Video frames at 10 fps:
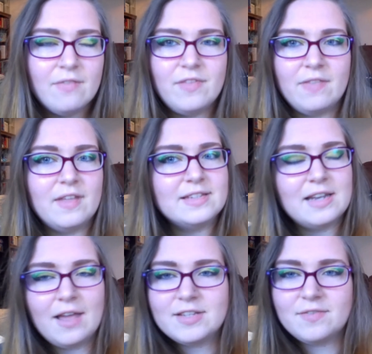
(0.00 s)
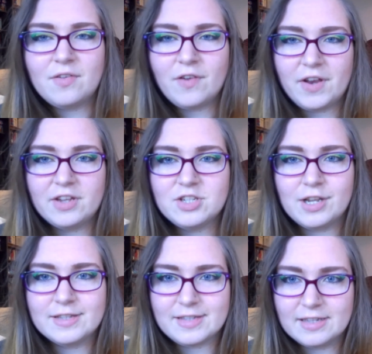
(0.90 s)
then there's less of a financial
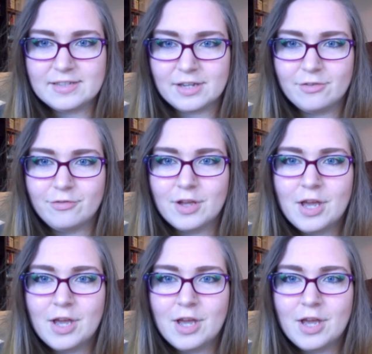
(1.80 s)
incentive